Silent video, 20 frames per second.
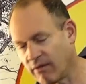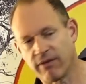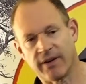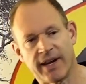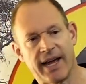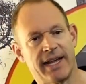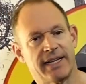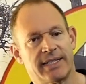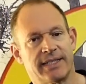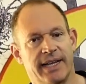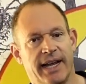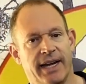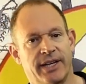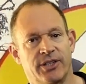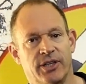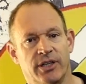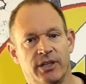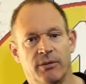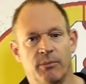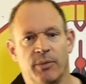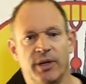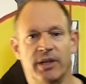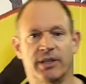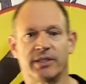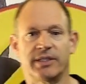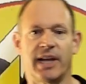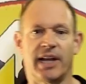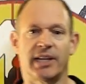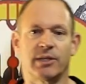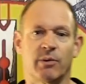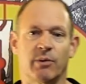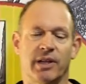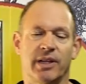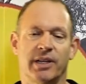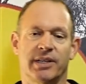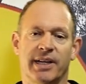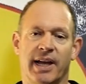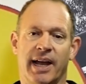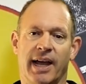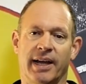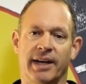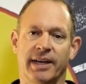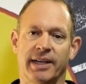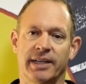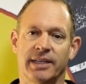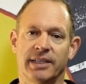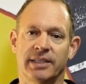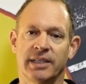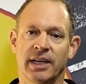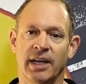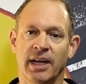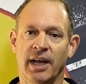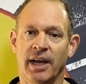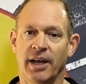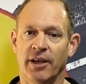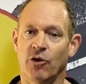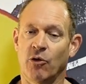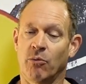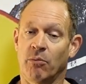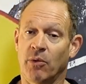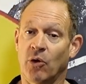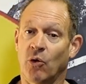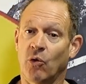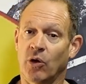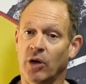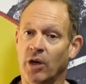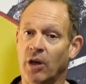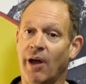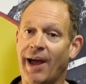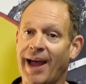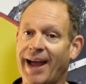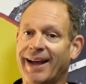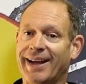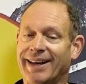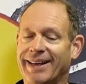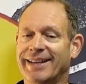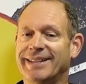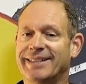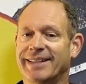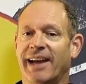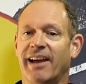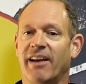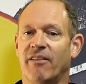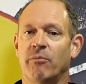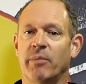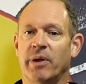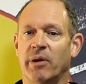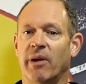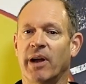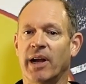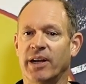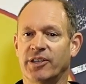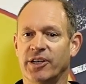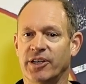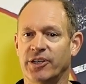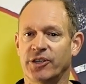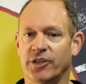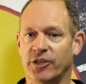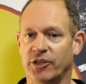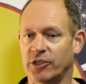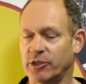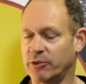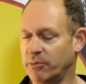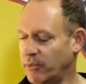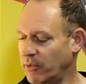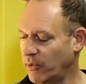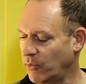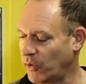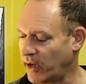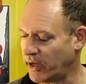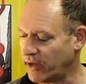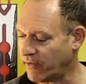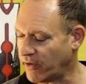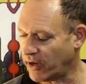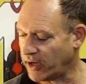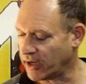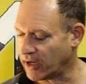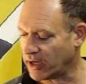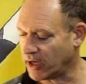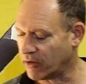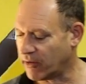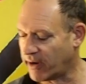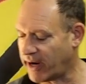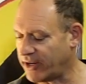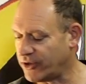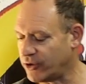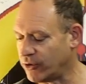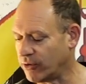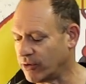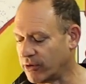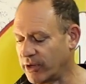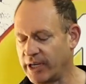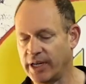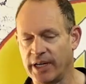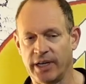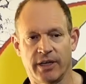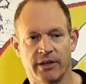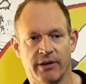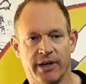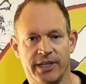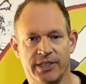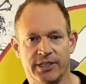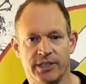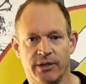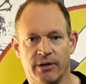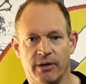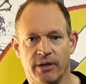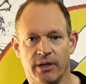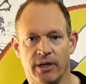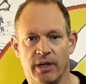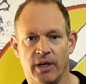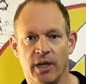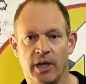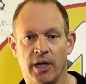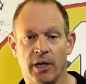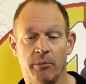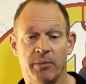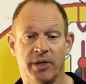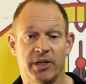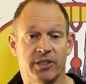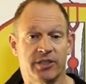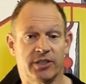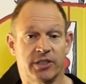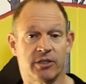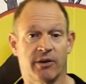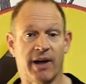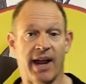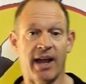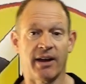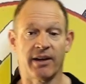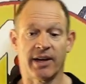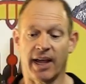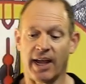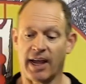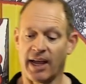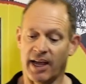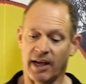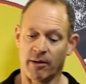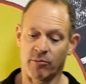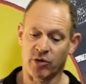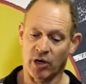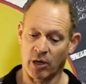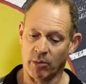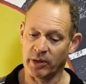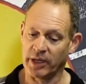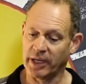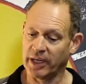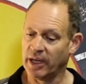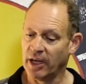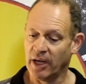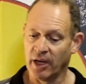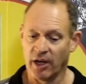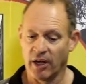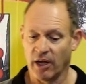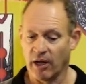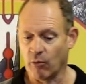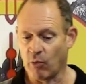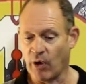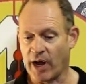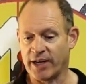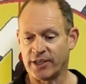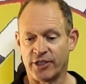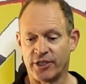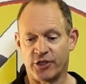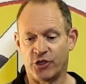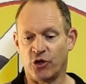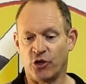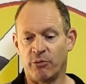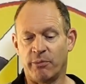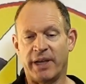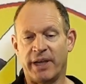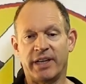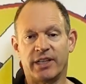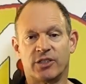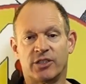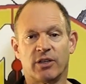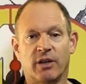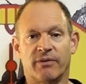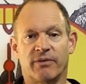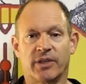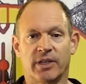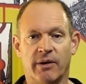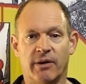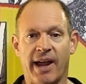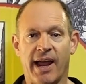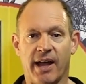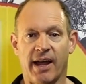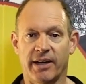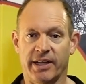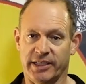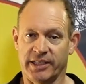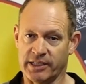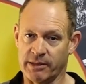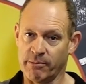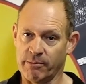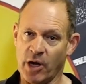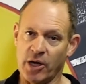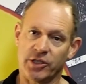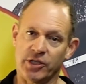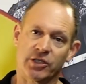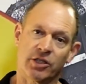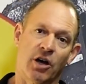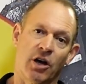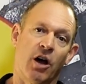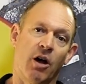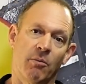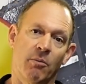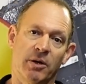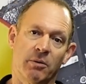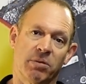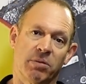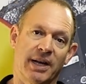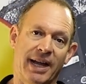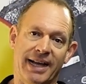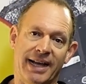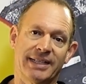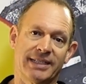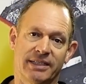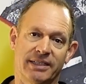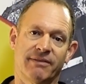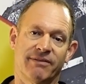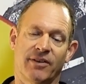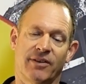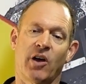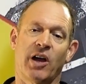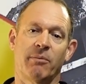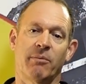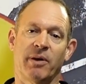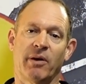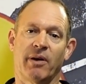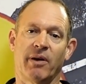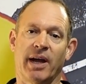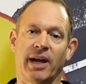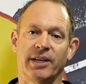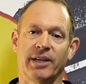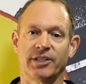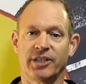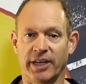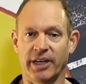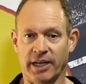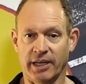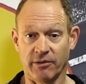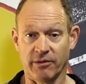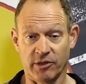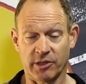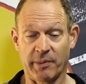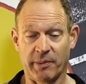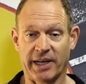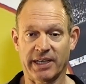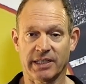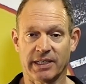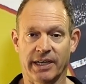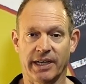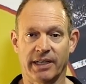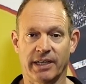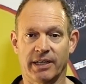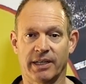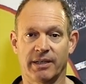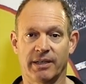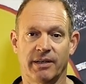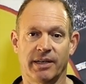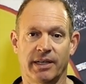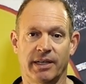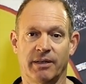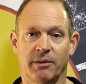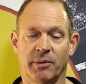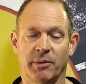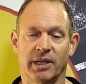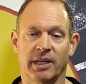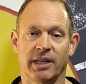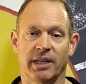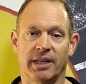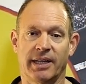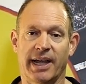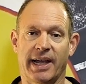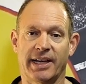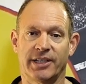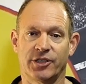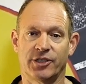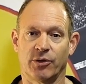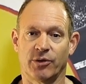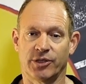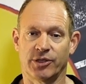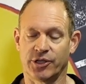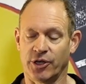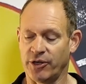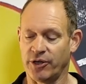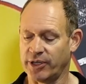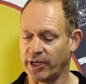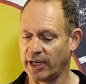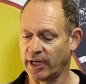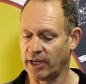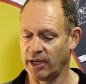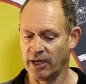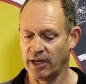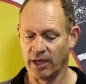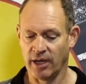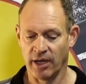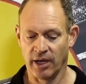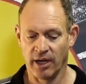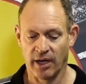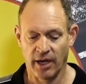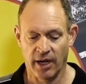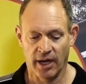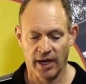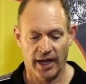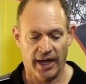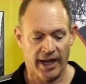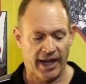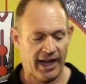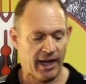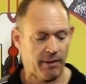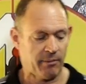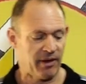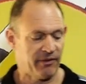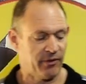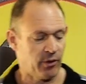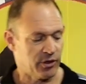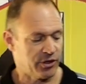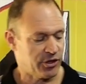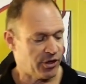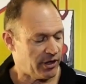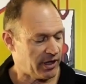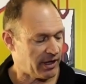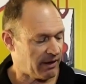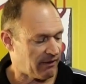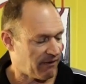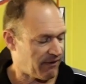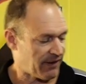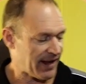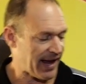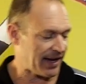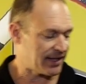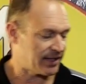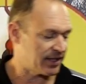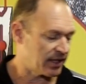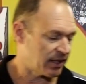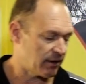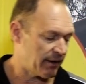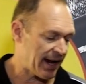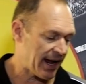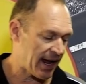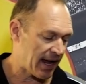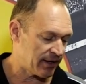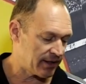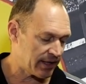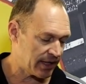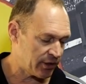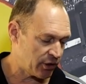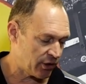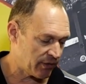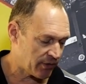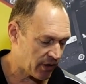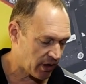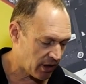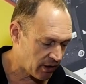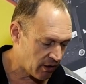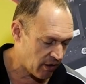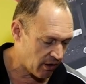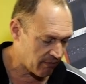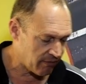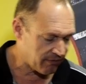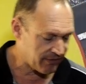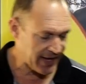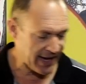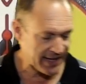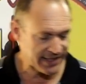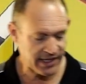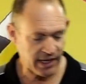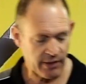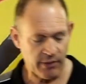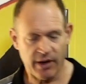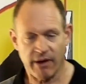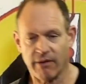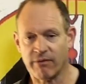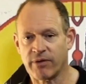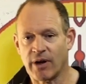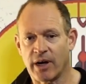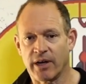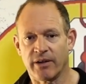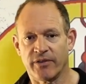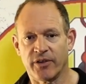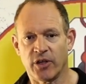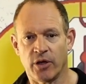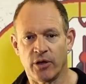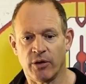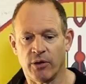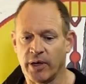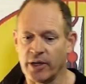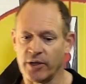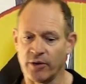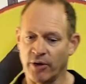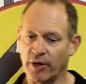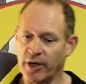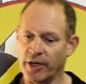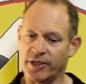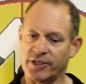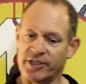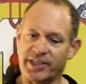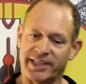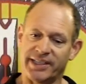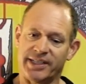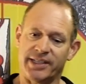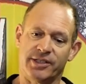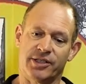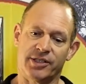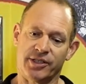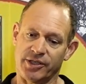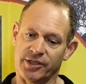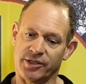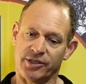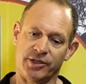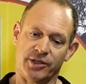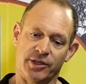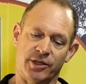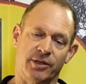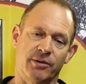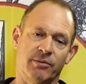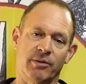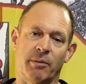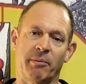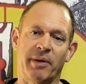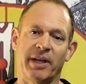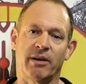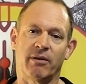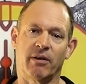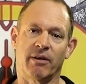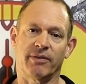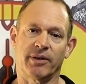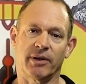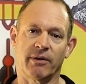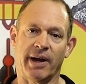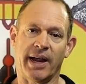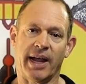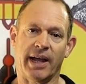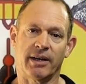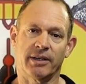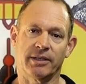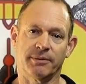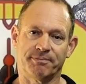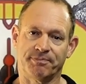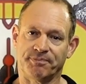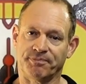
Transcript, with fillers: flat section, because that's where your target is, you're more likely to have mirage issues when you've only got a gradual cre- increase to it. Because ground air and probably one to two meters off the ground is the most common place to find mirage, in, especially in the, in the middle of the day, shorter of shooting. Um, if you're shooting flat to the ground and you've got a long flat area in front of you and you're only six inches to a meter off the ground,